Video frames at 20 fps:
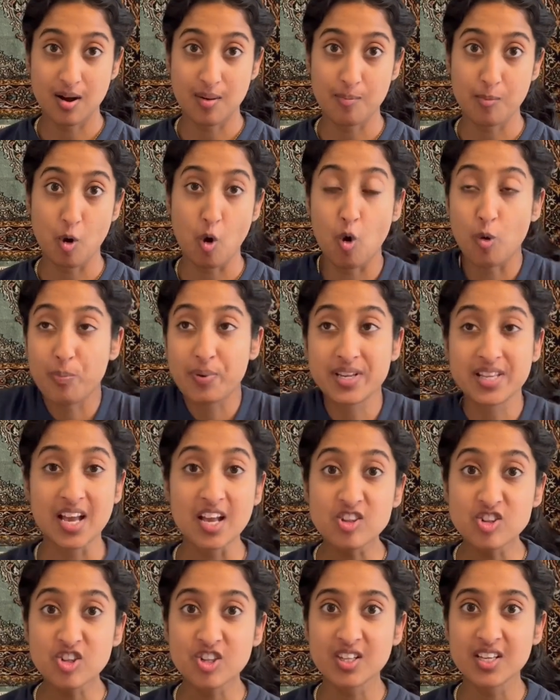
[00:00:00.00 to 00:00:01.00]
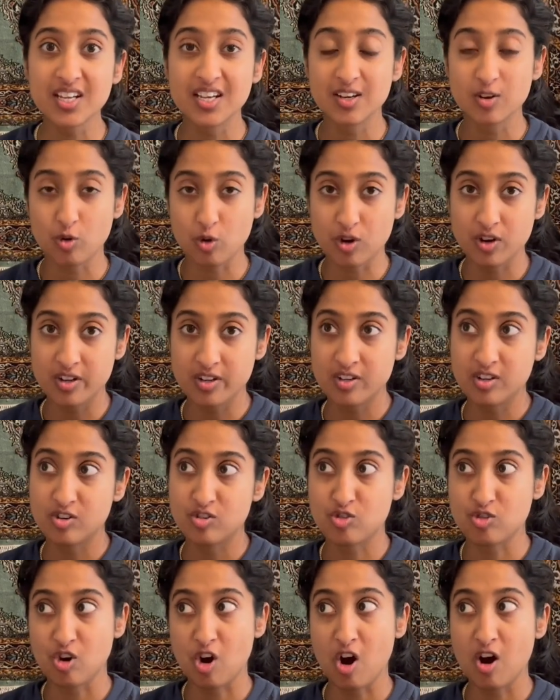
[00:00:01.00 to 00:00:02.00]
Or potentially in order to
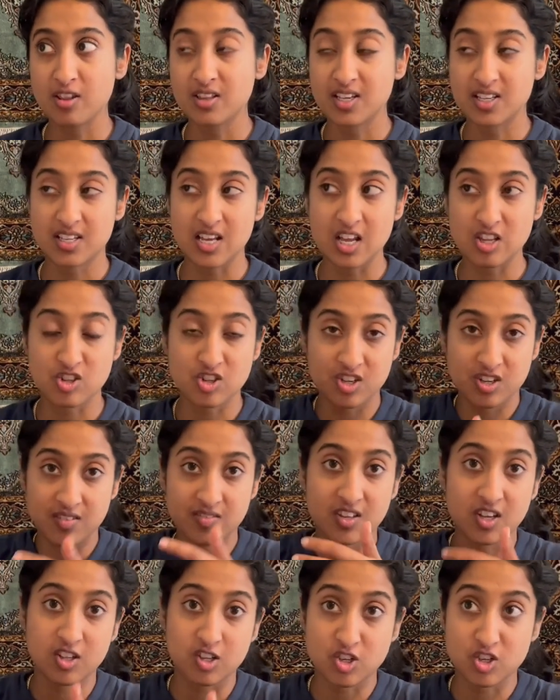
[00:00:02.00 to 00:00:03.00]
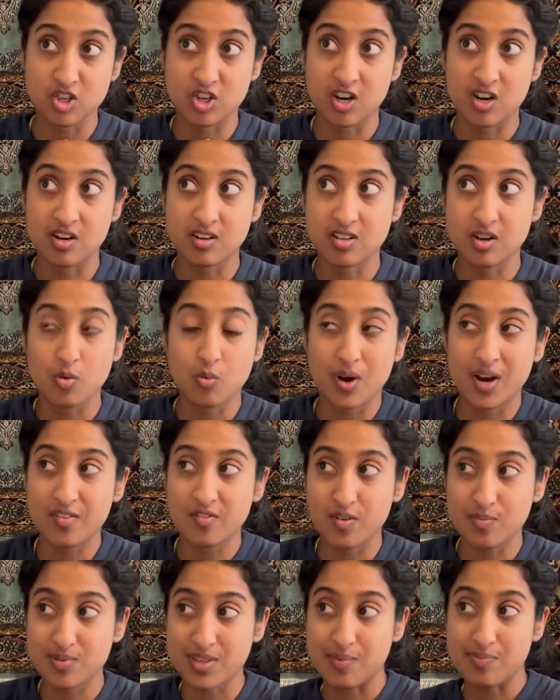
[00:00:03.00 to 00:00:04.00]
draw the attention of the other shards away
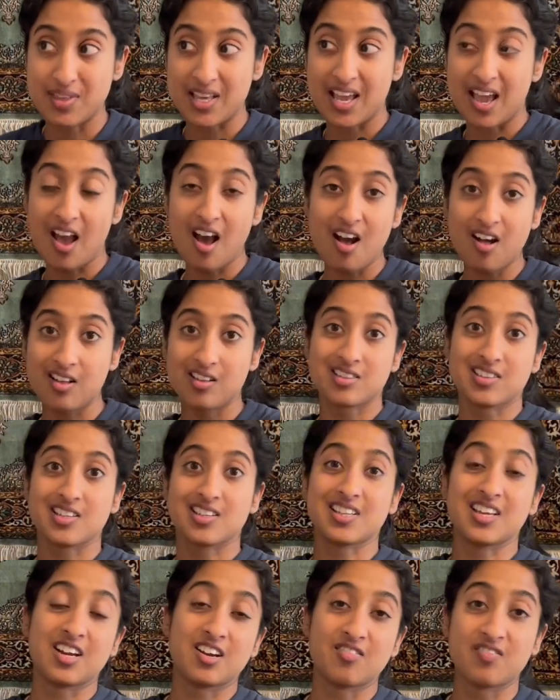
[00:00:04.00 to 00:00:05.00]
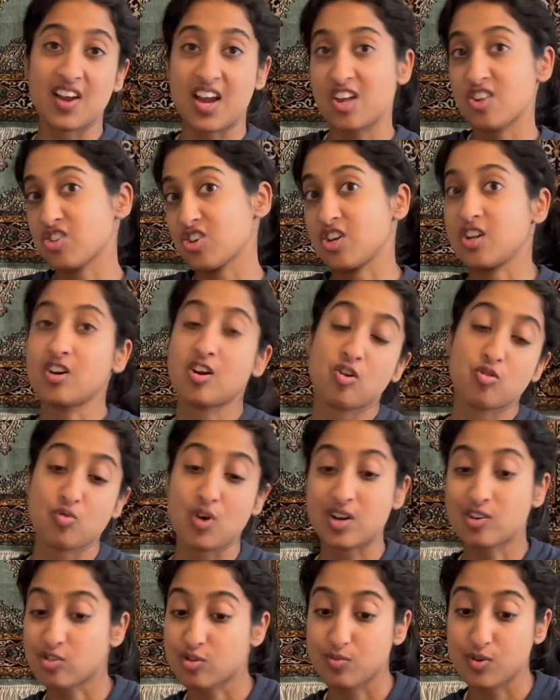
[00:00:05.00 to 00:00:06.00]
from something else that Taravangian or
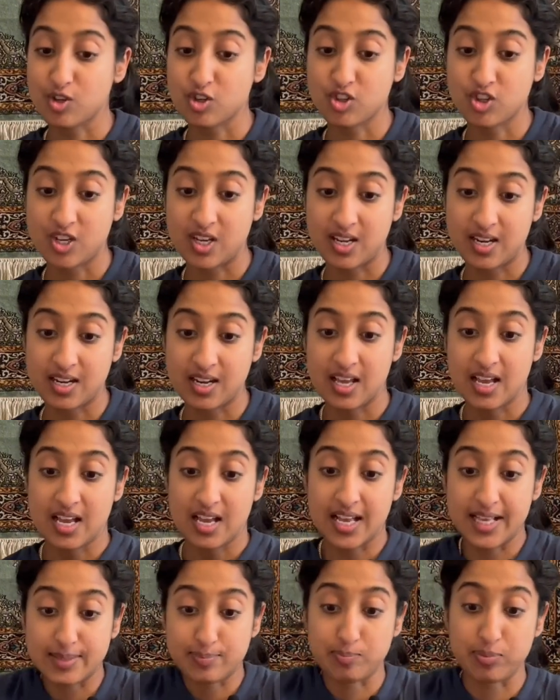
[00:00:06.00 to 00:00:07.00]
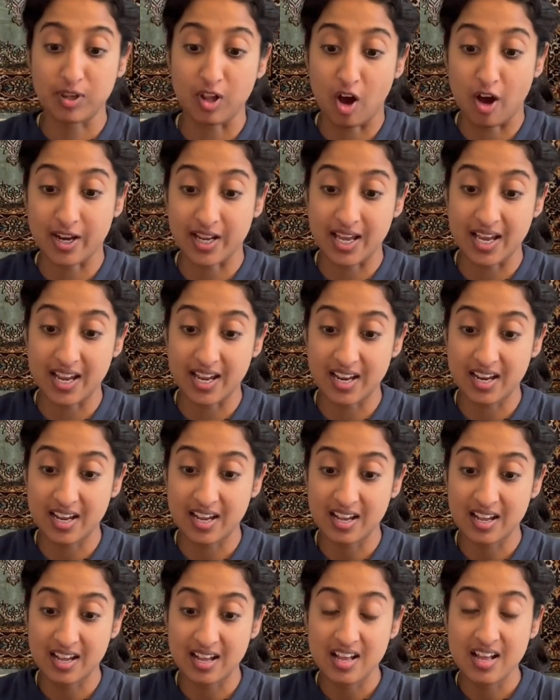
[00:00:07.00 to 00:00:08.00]
Retribution is plotting.
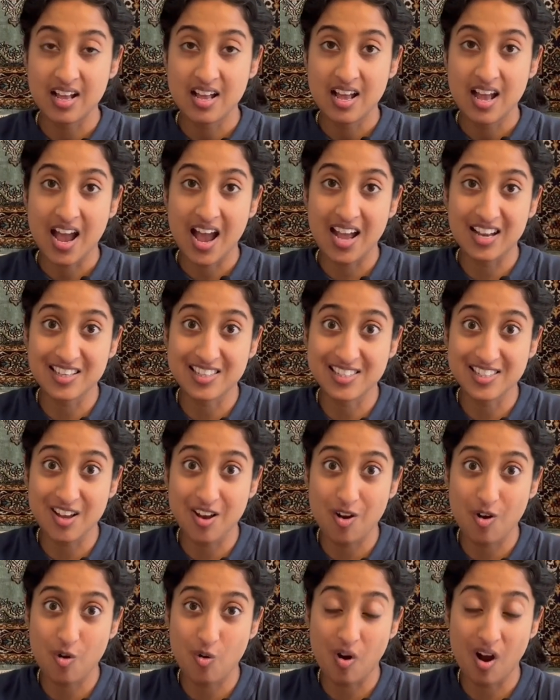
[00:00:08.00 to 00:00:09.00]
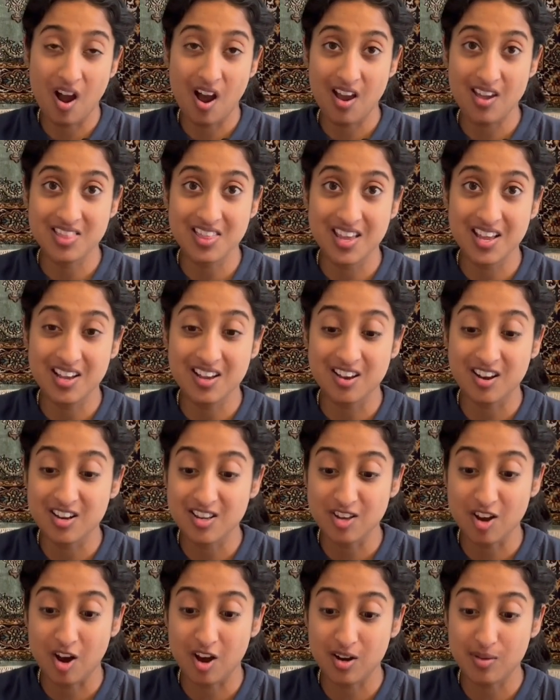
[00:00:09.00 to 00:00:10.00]
And so I think
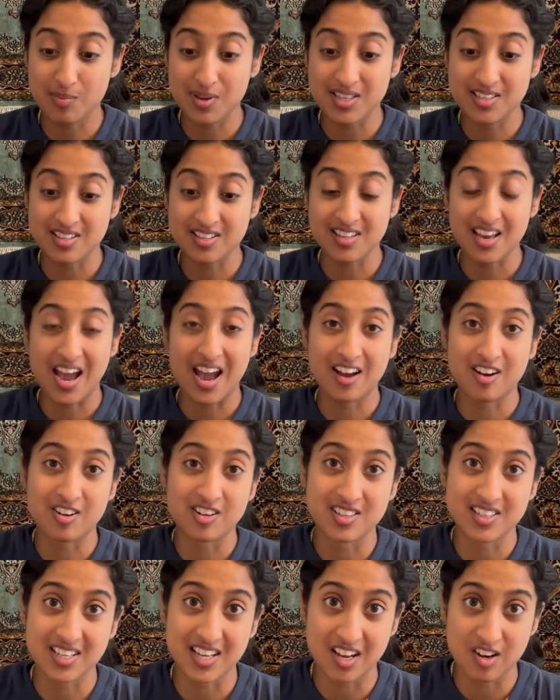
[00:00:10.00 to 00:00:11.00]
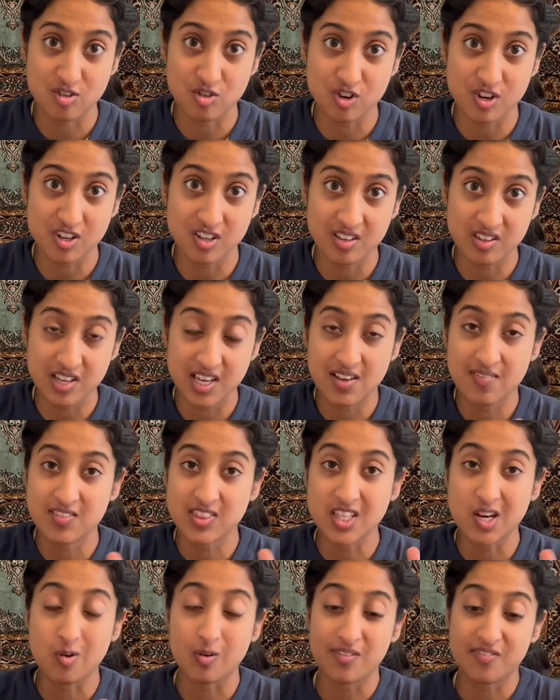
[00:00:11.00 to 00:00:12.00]
Autonomy's attack on Scadrial, even
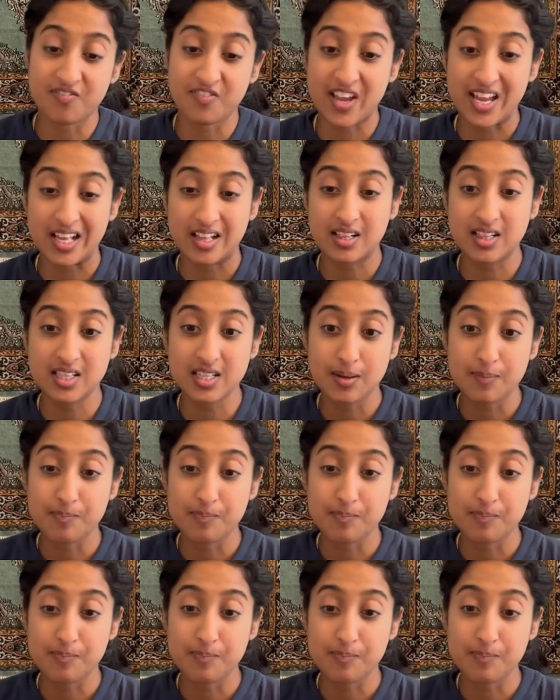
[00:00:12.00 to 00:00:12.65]
though it failed,